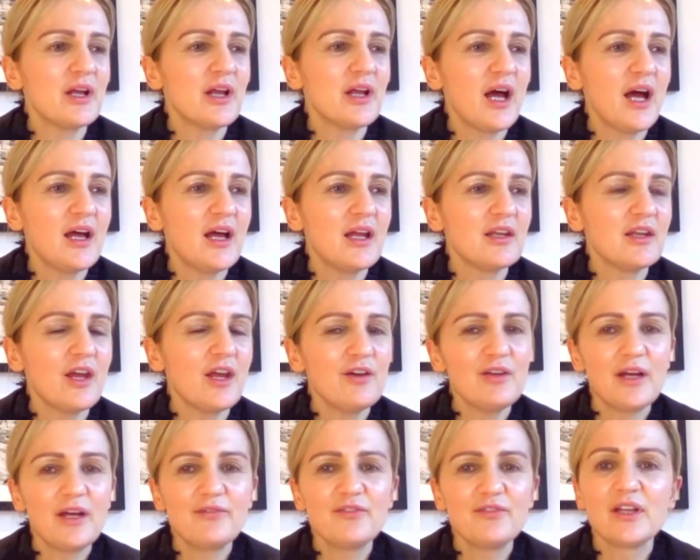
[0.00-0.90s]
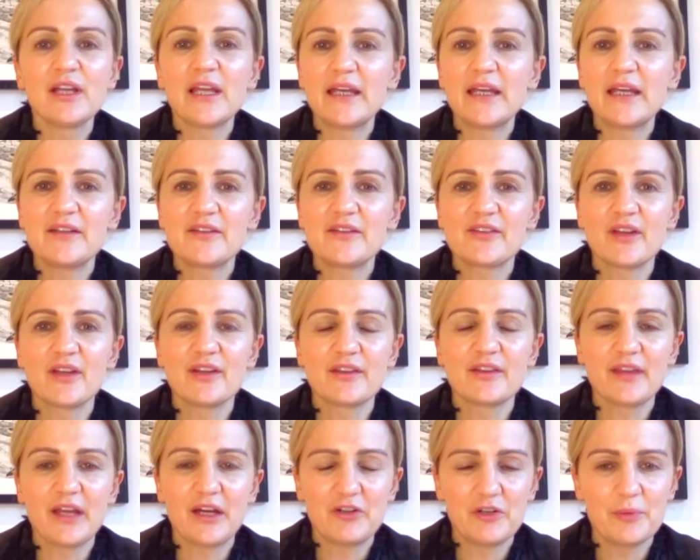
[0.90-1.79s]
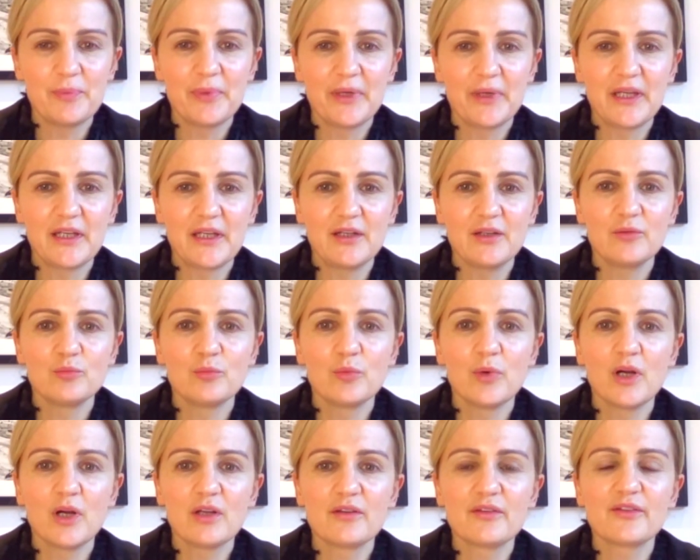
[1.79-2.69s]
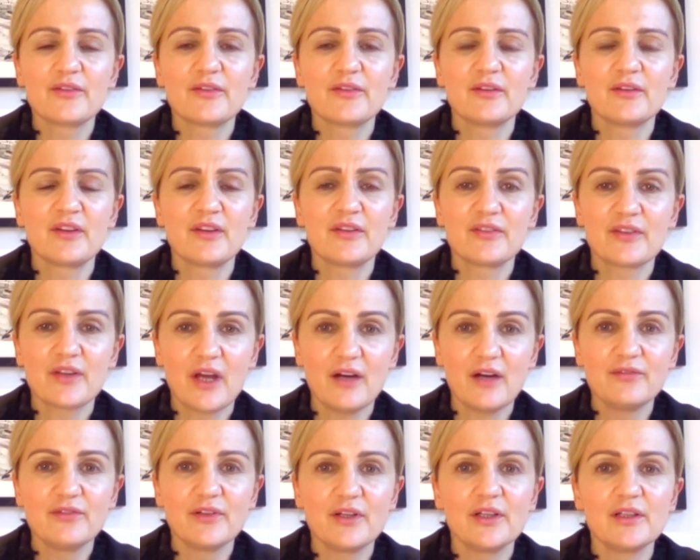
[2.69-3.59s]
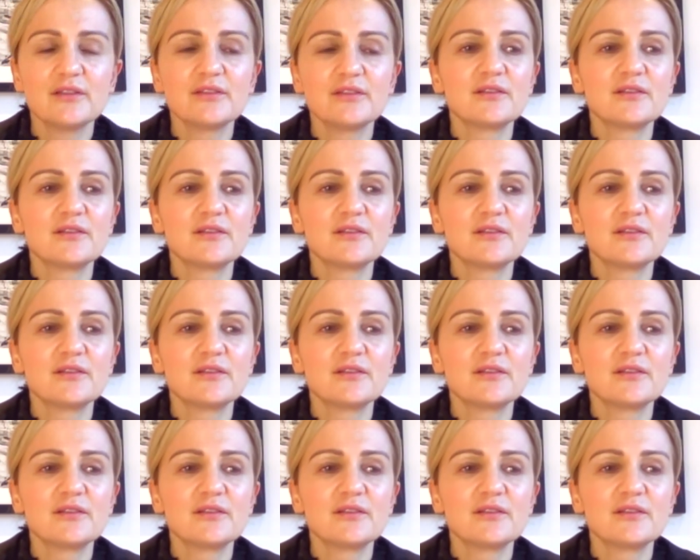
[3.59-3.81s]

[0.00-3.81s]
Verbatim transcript: uh, low level laser therapy was discovered